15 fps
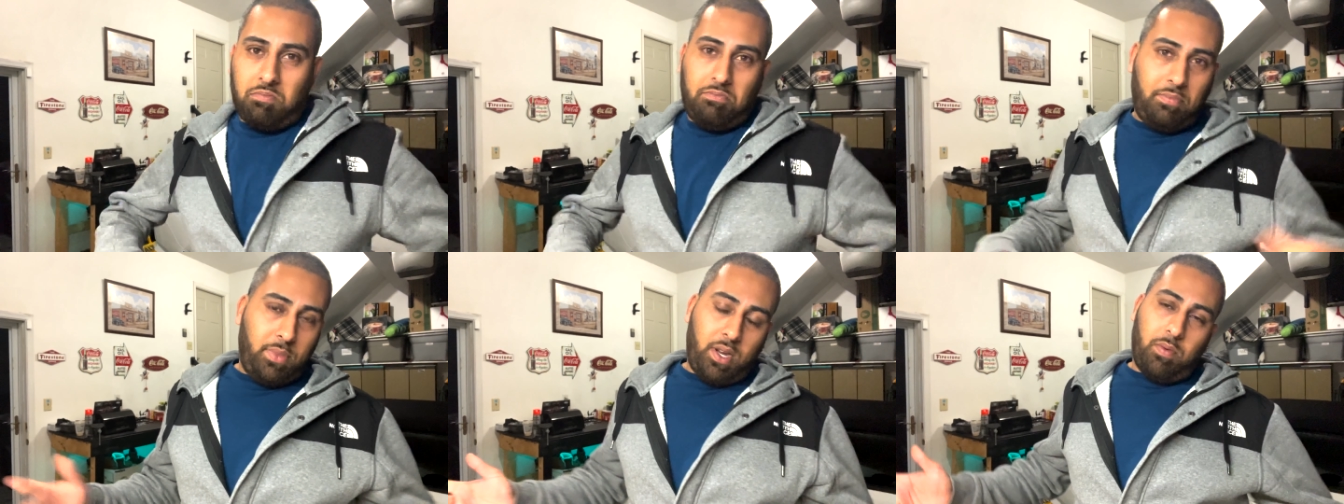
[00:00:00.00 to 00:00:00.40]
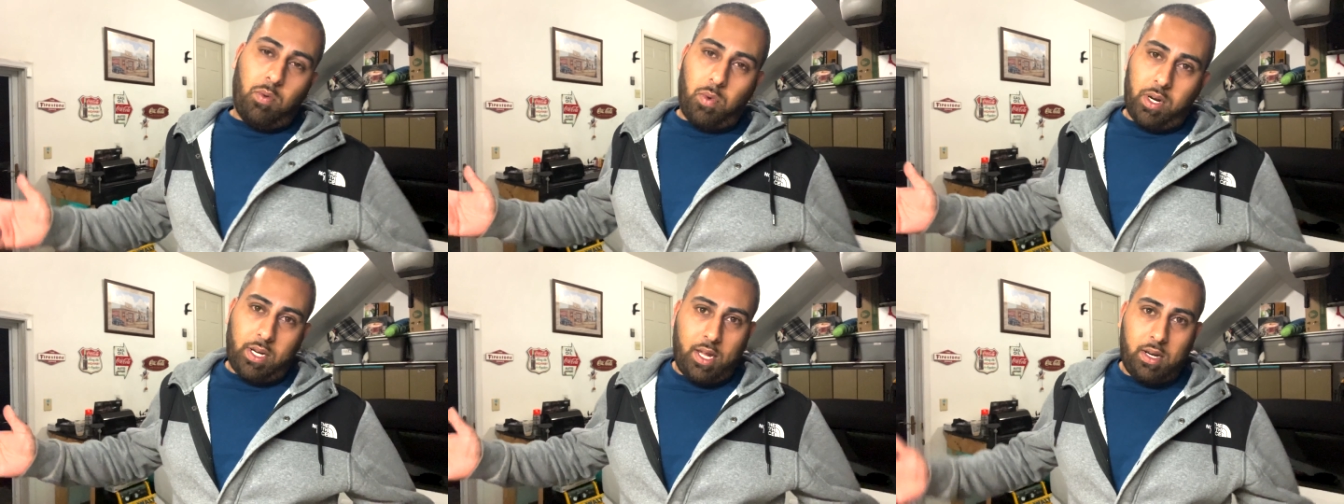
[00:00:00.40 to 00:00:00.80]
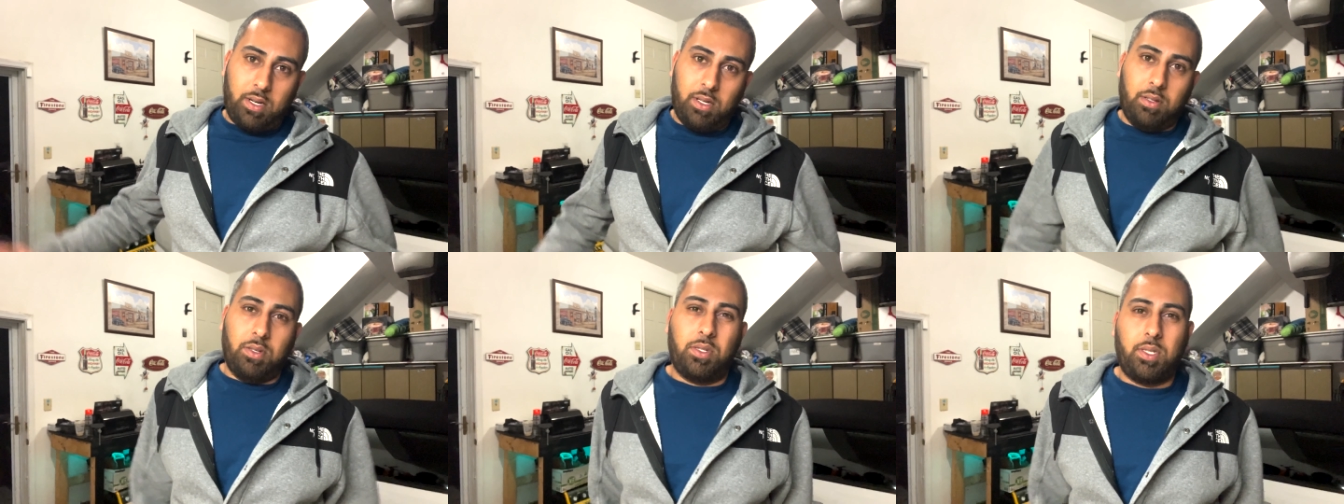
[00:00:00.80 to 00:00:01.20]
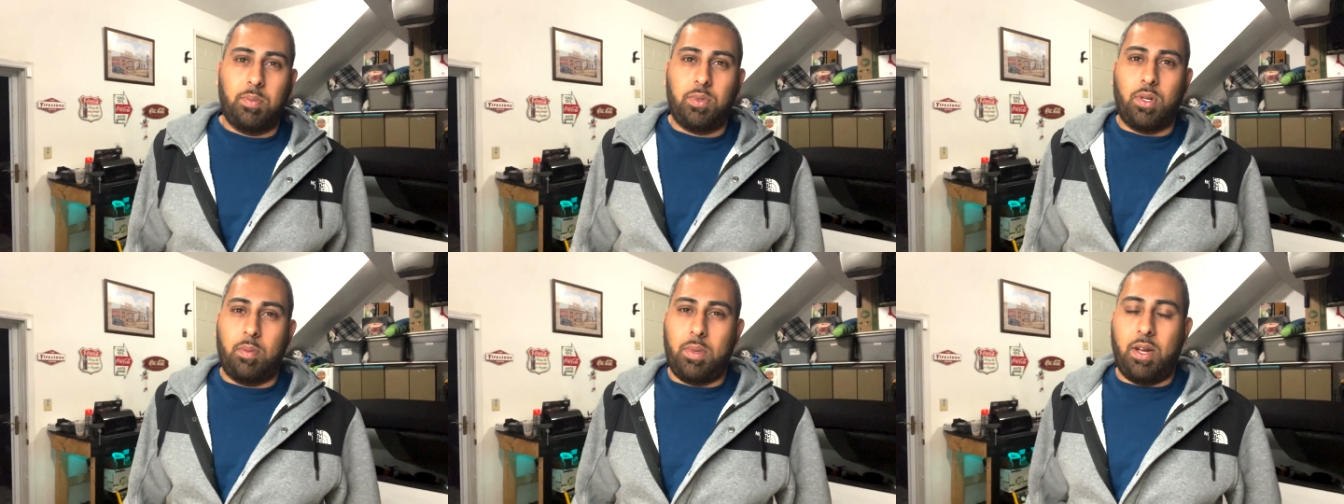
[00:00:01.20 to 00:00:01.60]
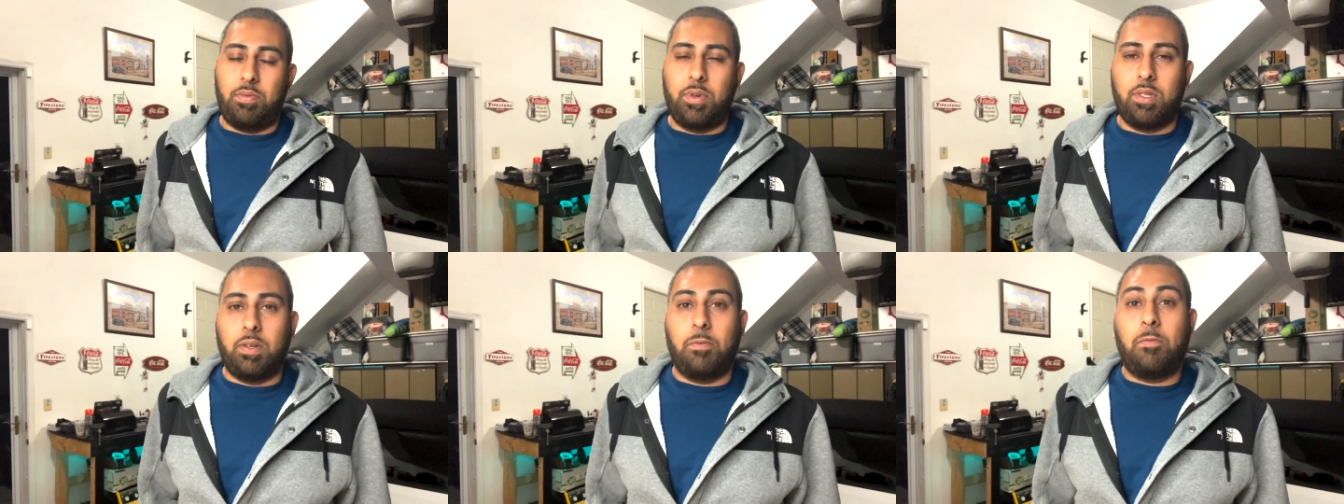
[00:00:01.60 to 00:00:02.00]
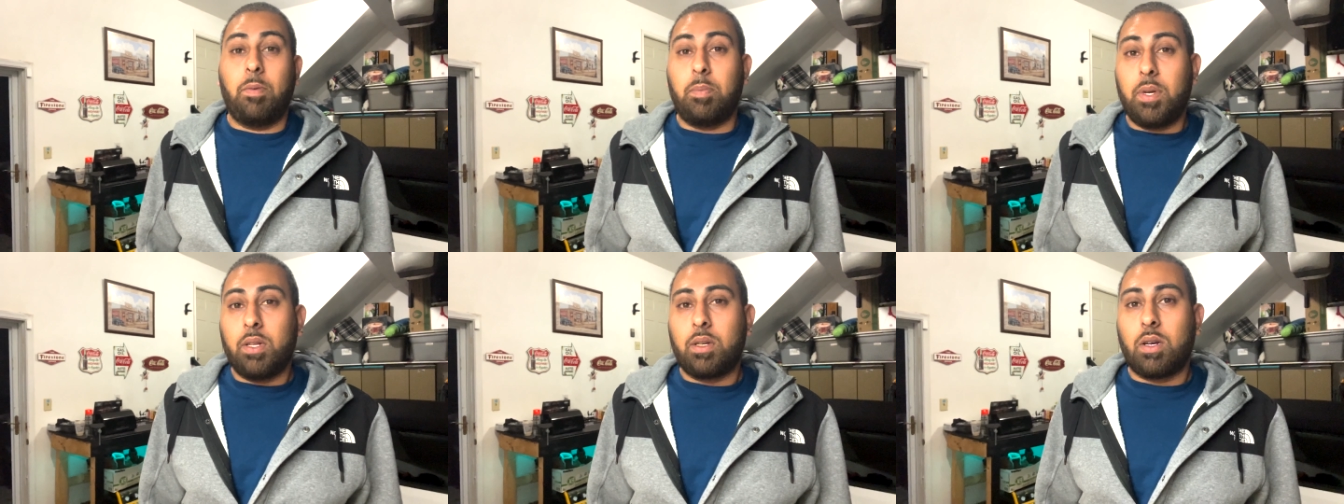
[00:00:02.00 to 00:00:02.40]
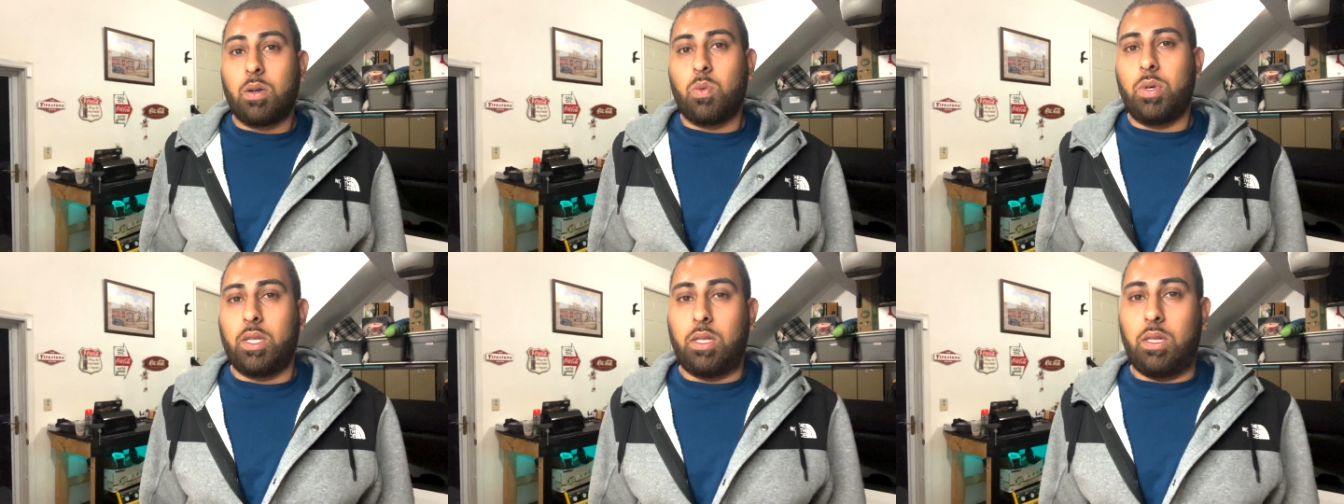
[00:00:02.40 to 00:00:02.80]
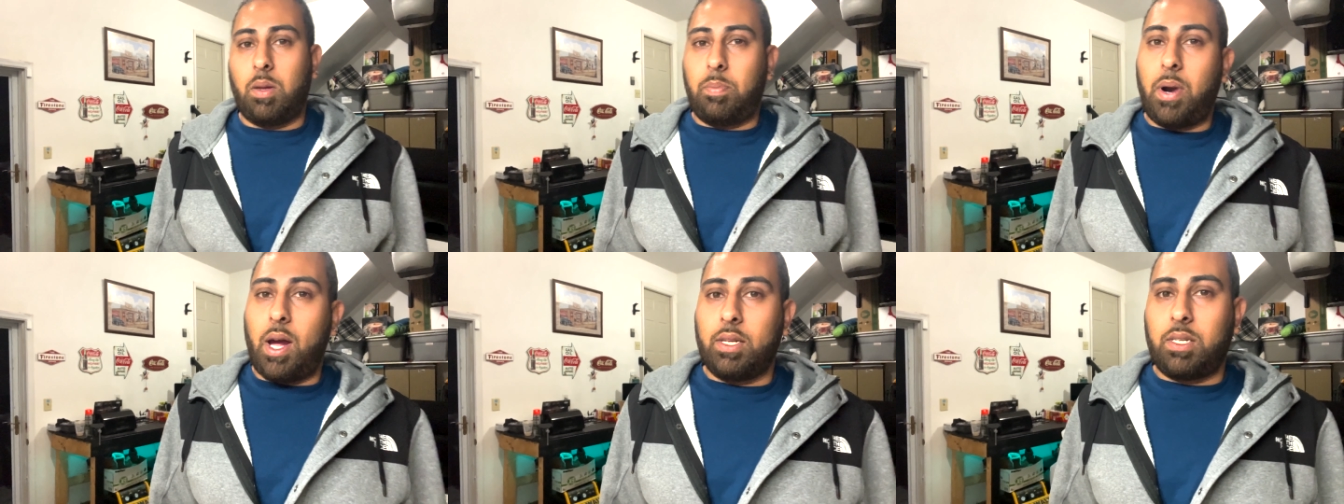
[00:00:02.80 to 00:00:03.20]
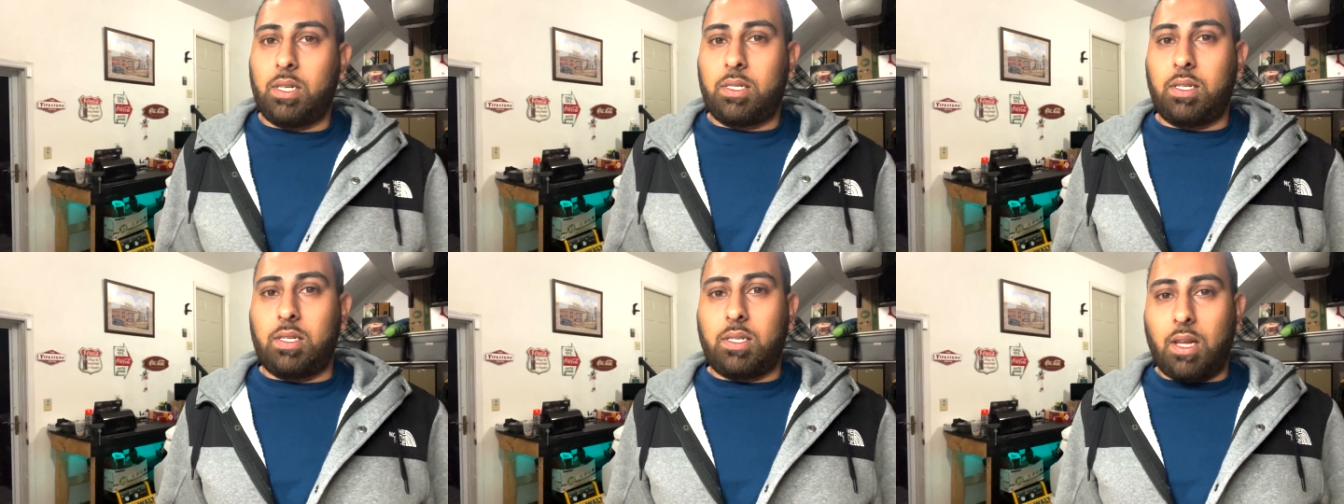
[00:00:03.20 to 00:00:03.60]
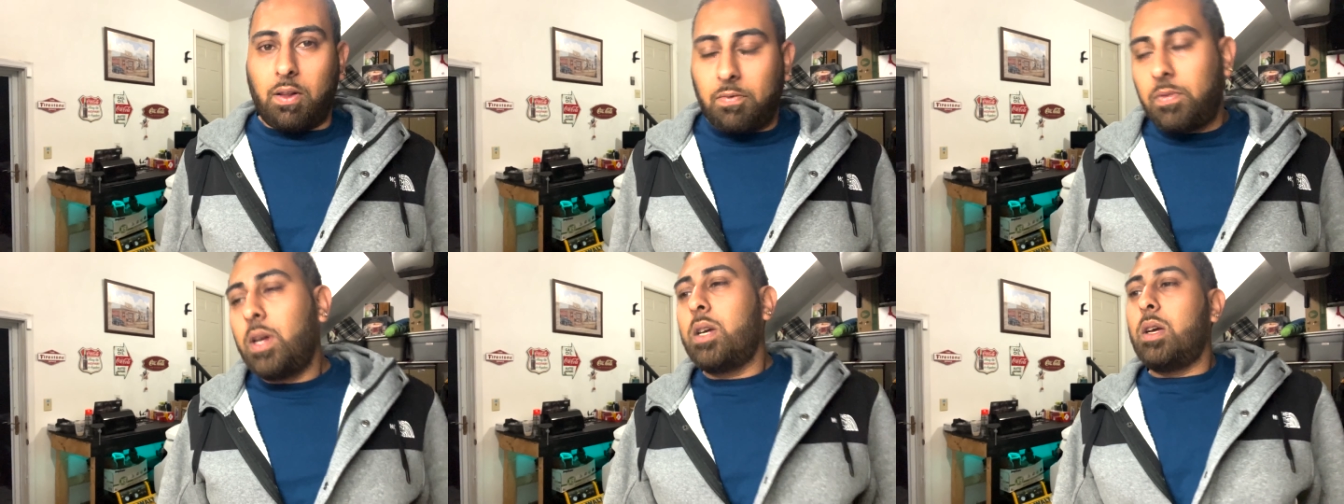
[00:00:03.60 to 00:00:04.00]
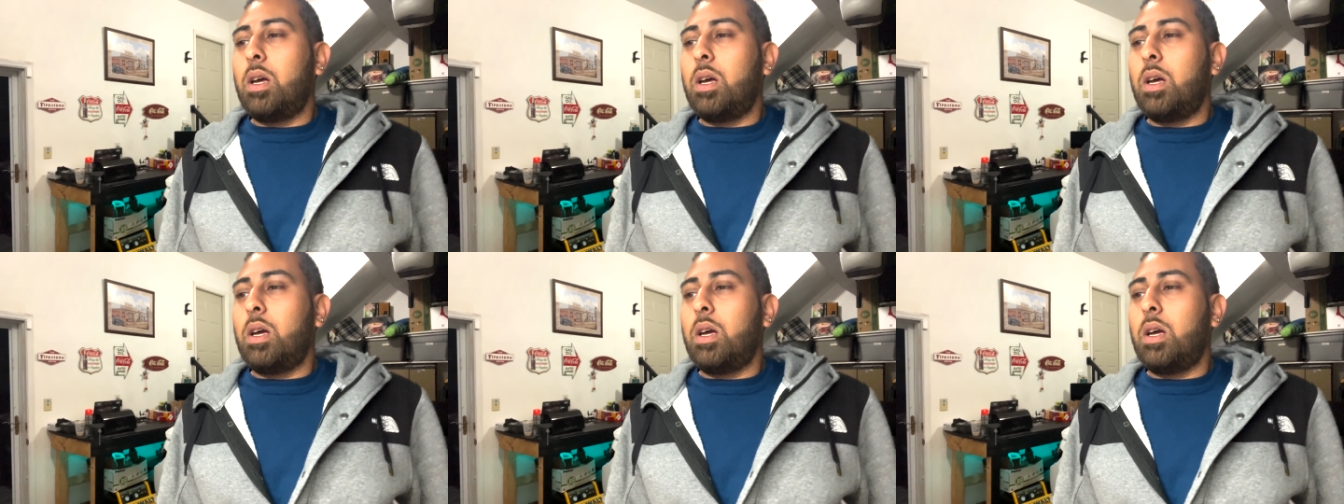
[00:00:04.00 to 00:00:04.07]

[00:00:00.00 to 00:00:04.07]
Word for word: Never worked at a dealership, so I'm not really familiar with the process itself.